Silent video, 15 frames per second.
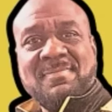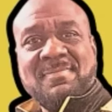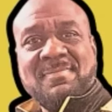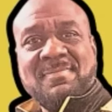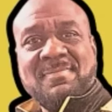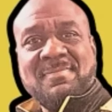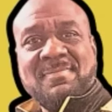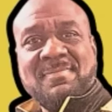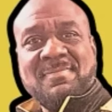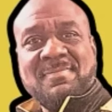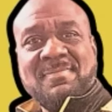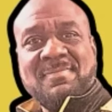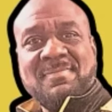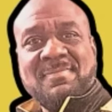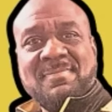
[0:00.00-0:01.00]

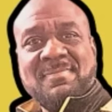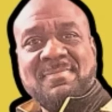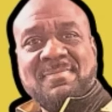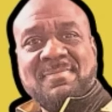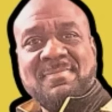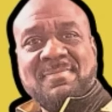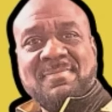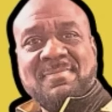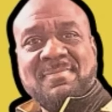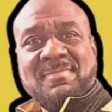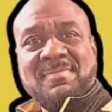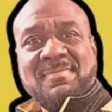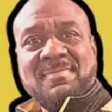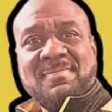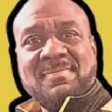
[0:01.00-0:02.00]

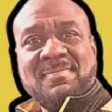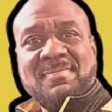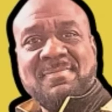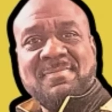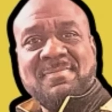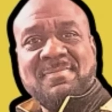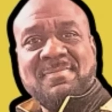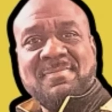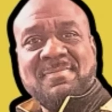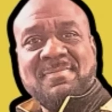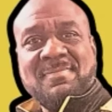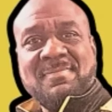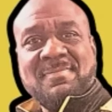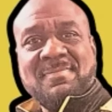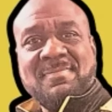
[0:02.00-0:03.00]
(silent)